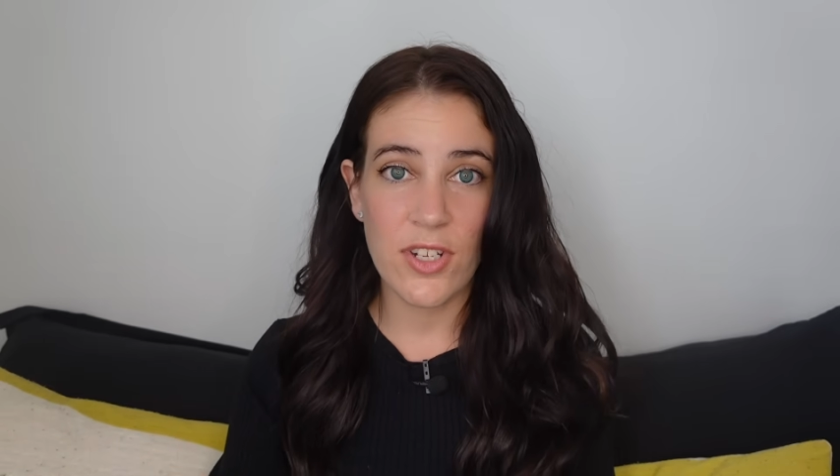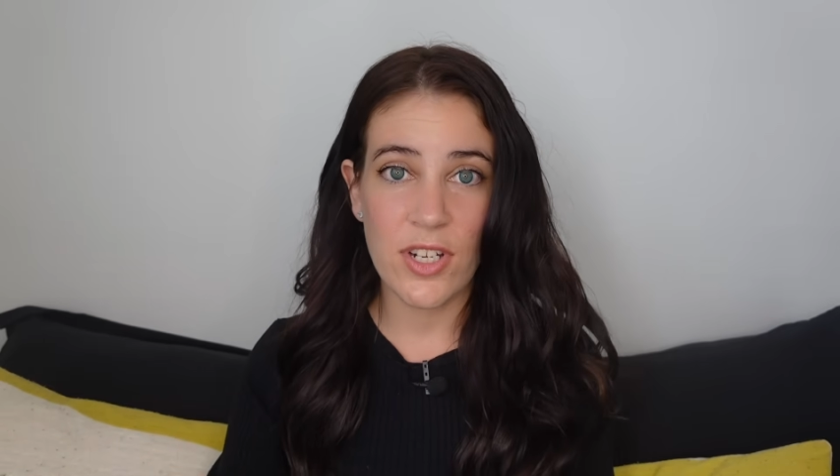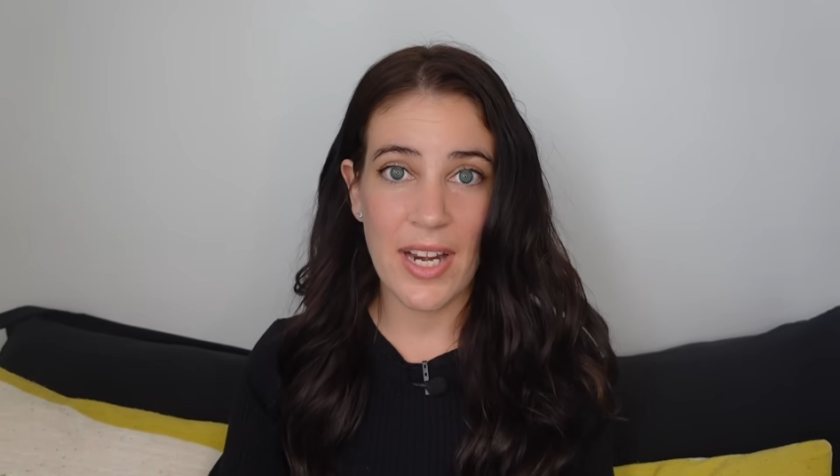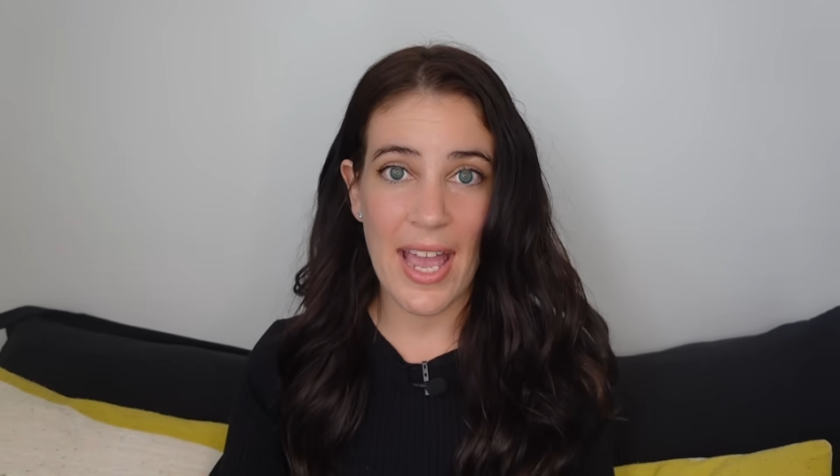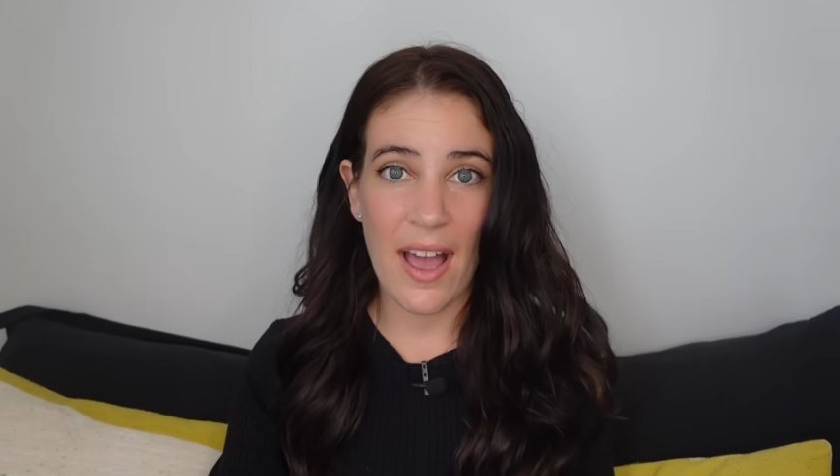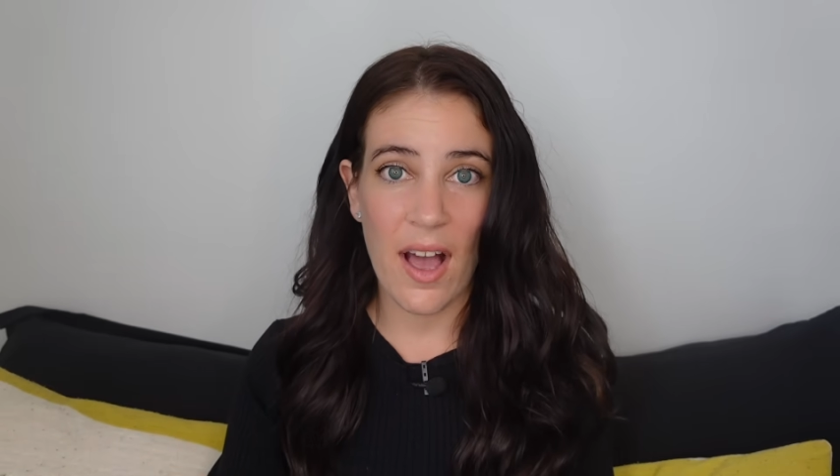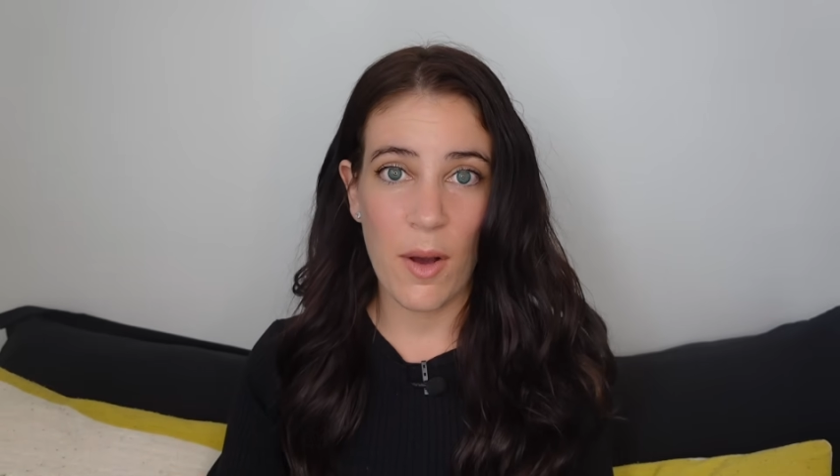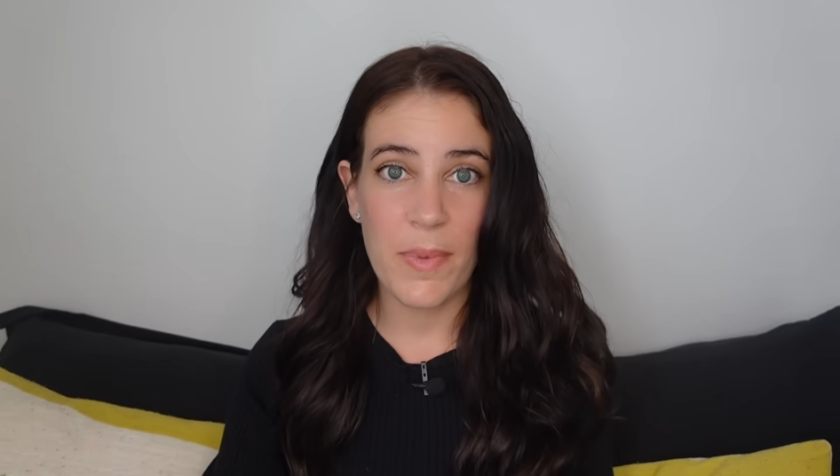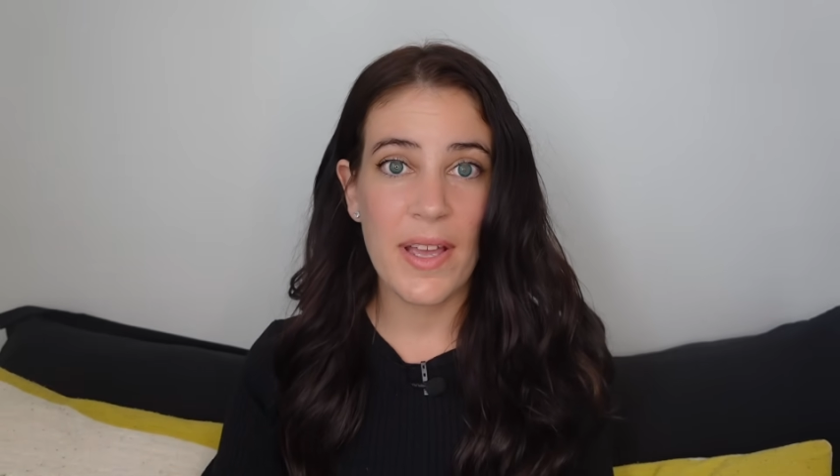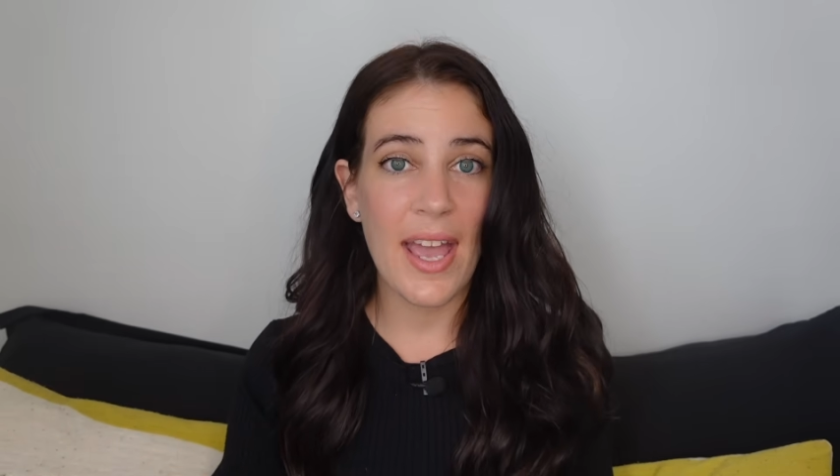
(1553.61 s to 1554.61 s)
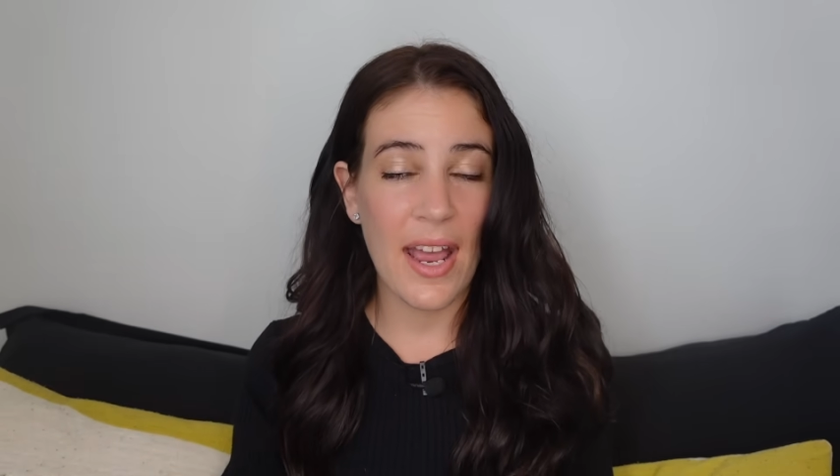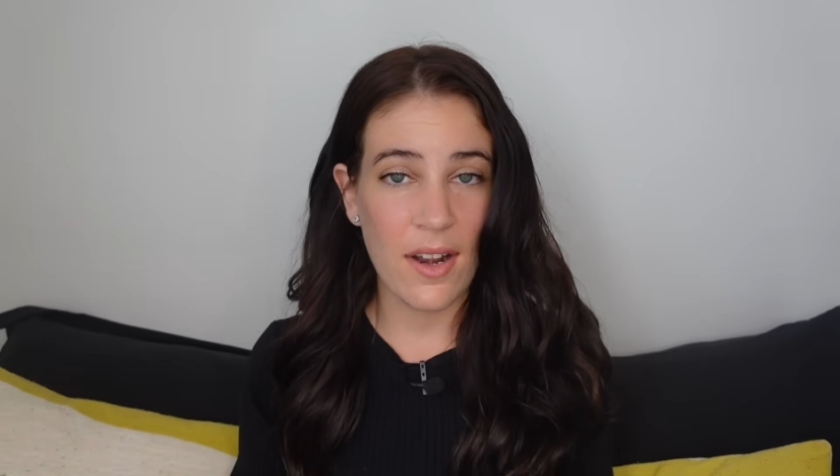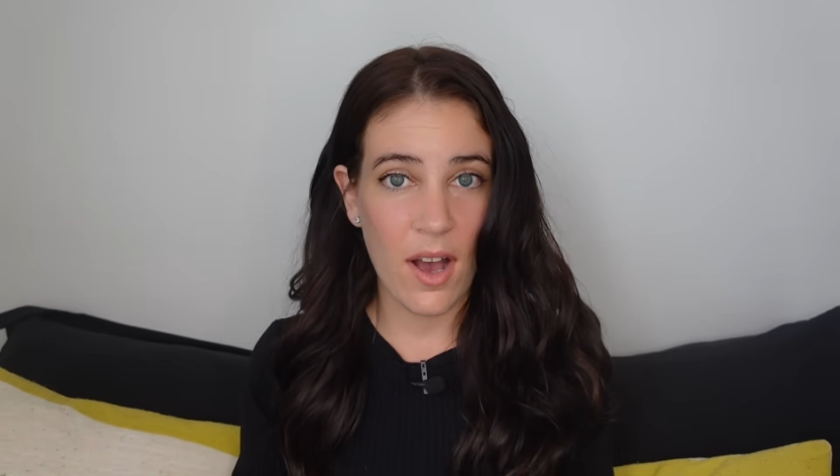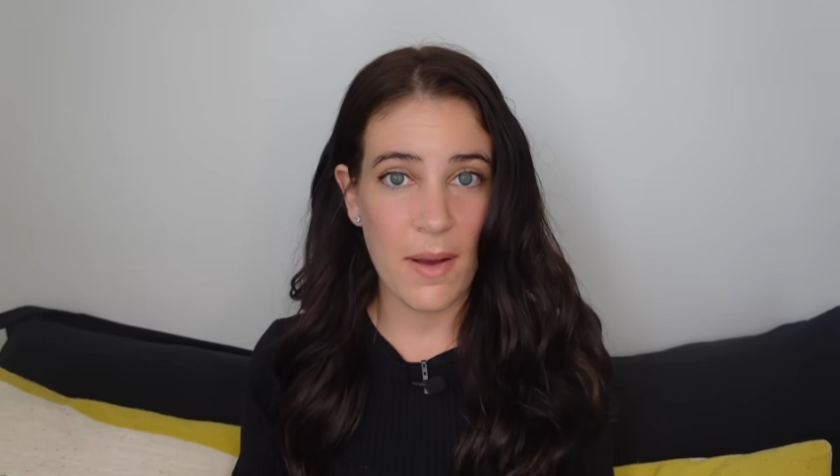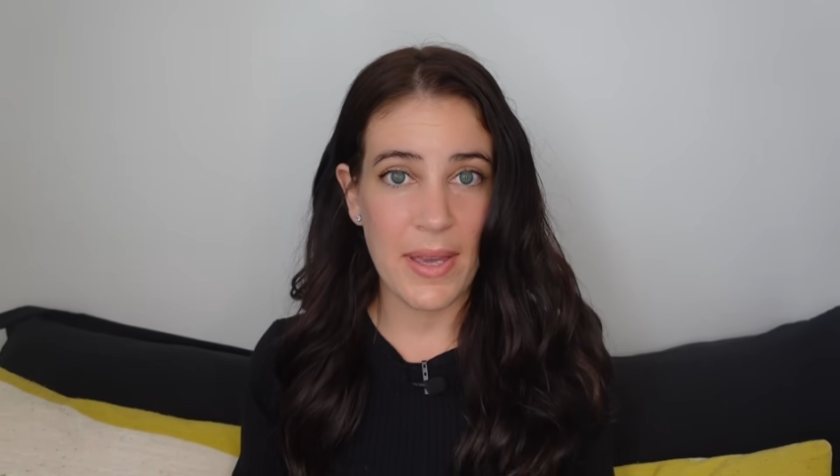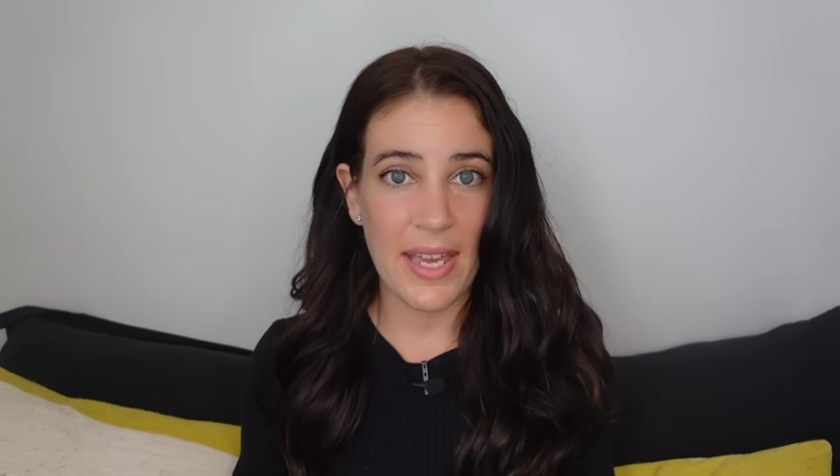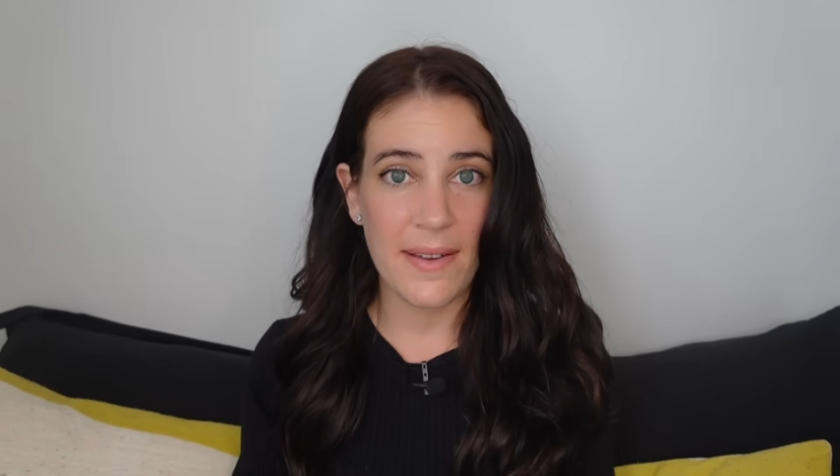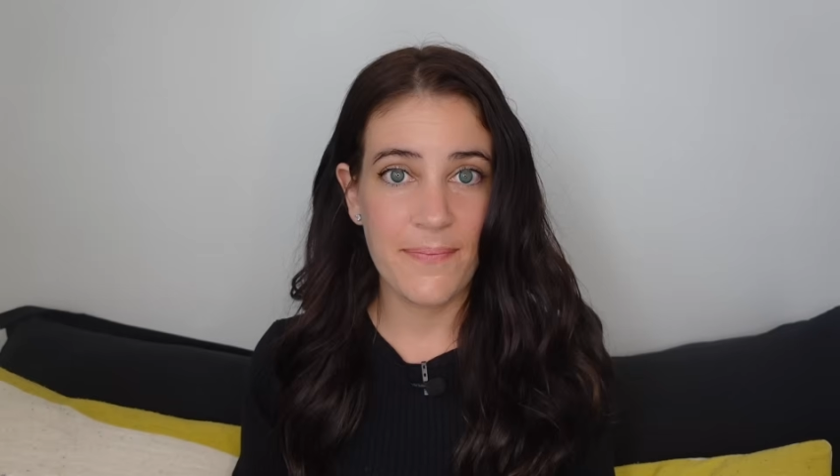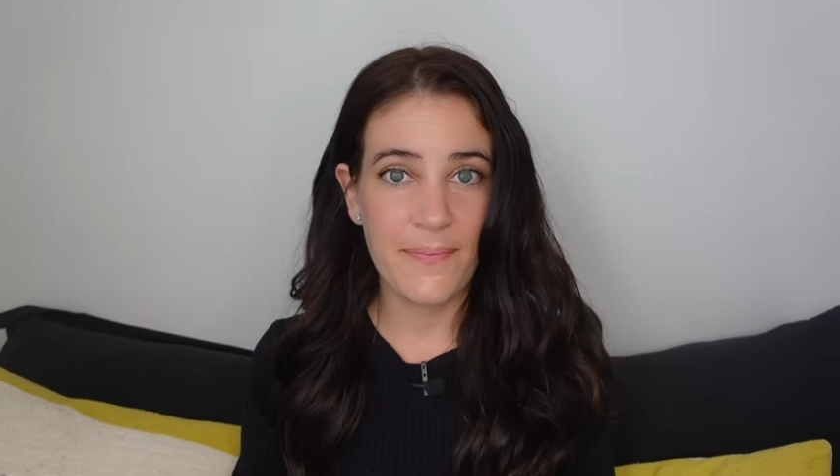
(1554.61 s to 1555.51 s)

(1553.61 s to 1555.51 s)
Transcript: should get help and not me.